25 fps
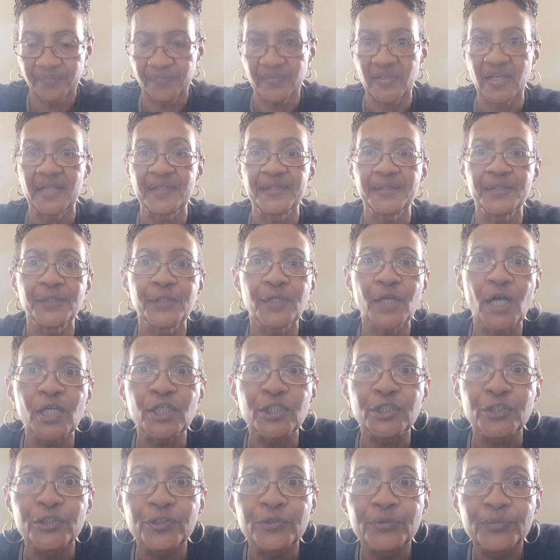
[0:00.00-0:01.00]
and the
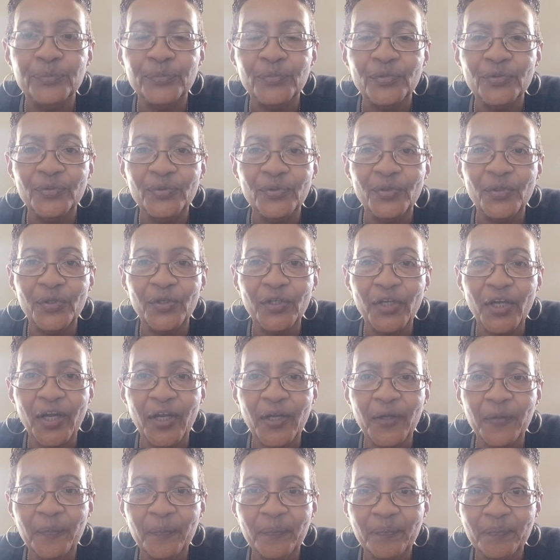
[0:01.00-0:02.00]
doctor.
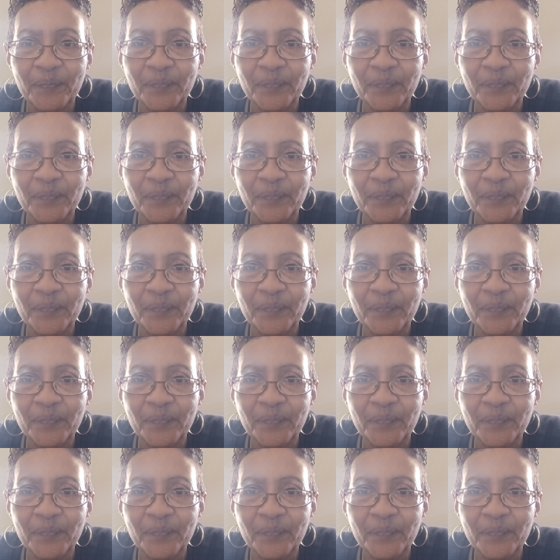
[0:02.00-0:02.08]
Okay?